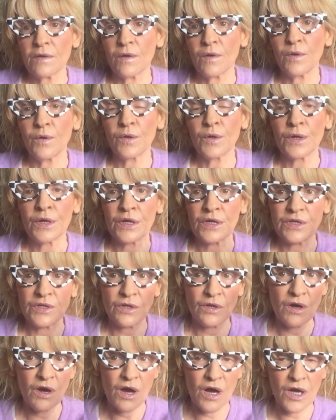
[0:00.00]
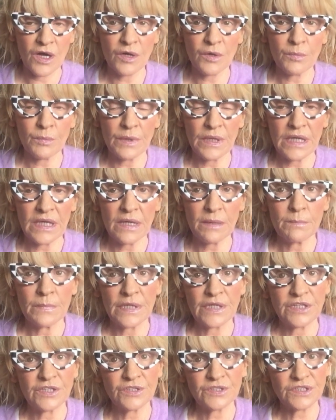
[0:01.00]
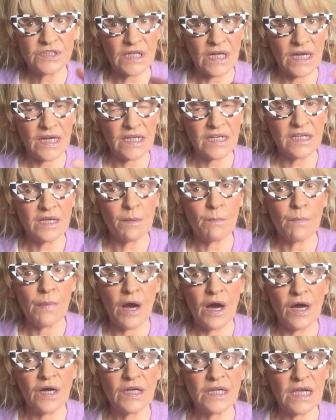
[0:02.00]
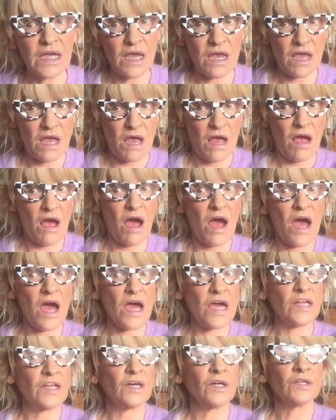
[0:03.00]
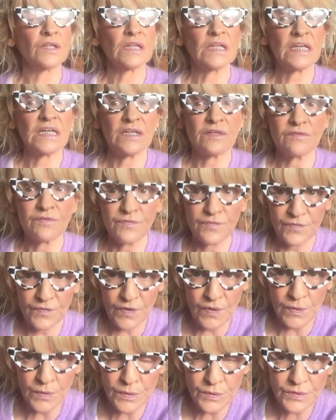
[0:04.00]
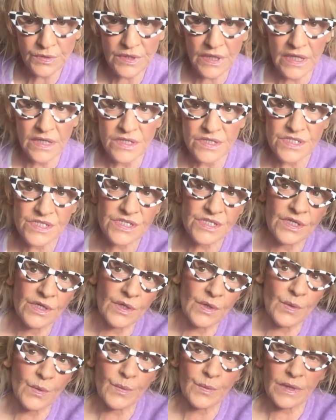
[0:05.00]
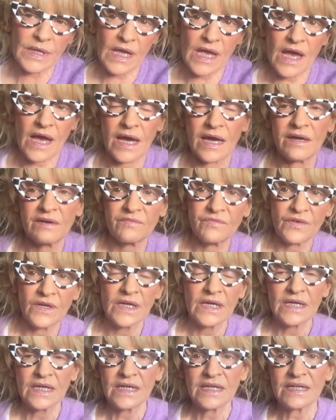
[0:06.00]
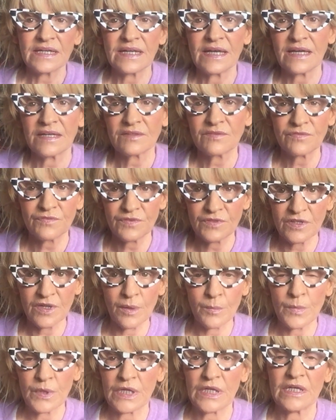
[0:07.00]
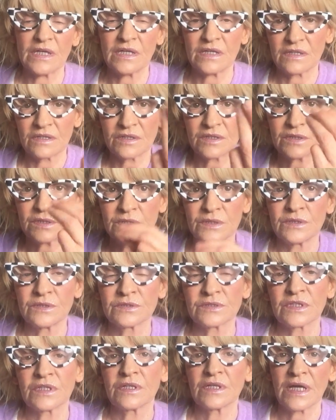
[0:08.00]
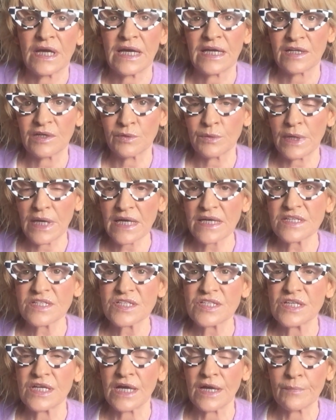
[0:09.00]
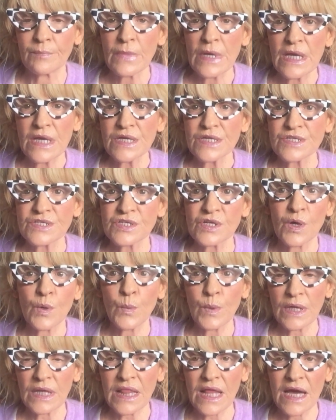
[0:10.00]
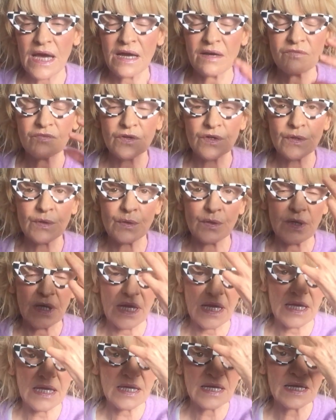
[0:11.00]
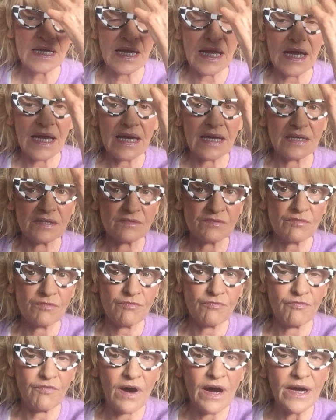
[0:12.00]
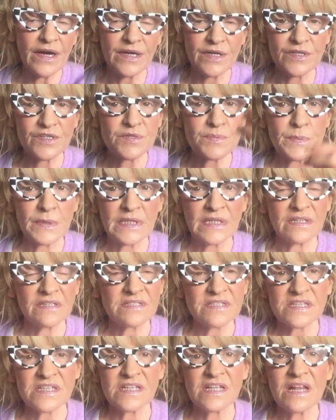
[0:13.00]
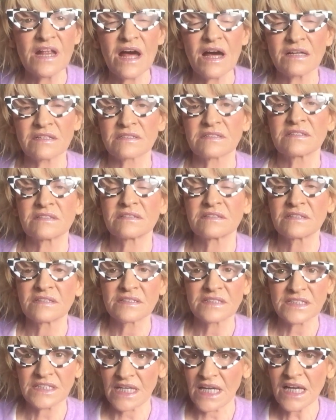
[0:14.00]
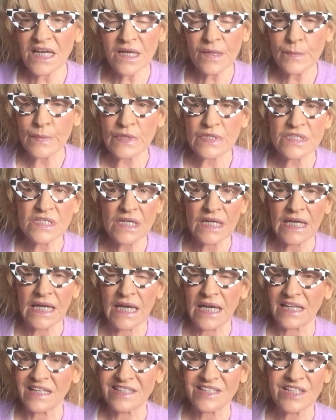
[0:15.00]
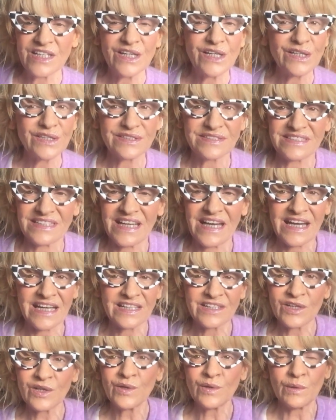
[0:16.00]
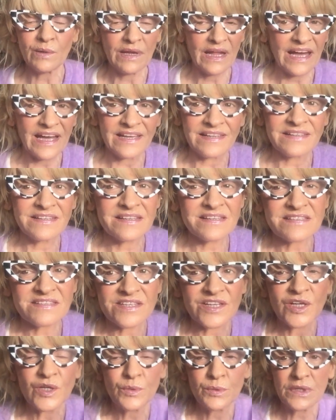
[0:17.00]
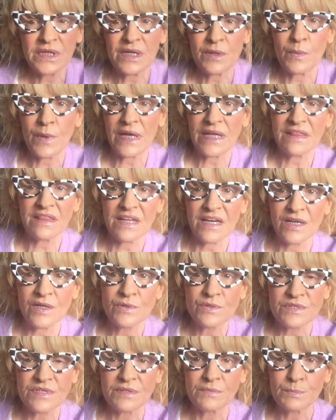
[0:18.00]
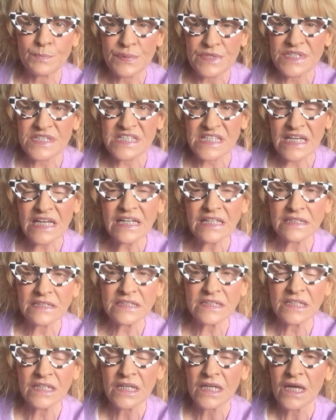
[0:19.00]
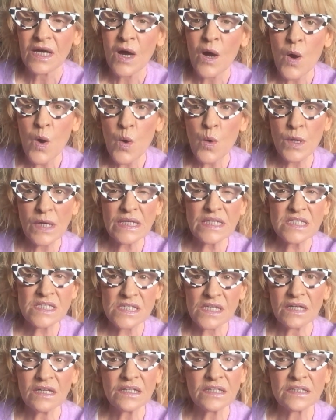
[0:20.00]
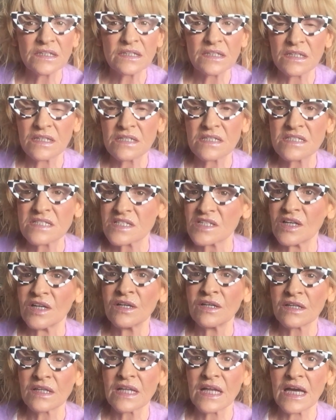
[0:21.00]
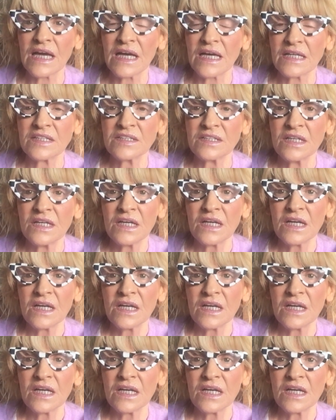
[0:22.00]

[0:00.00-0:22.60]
Or you're hungry, but you're telling your body, I don't need food, and so we have that phenomena called anorexia. So whatever a gland fires, but it's not the thalamus gland, not at all. I disagree 1000% with scientists on that.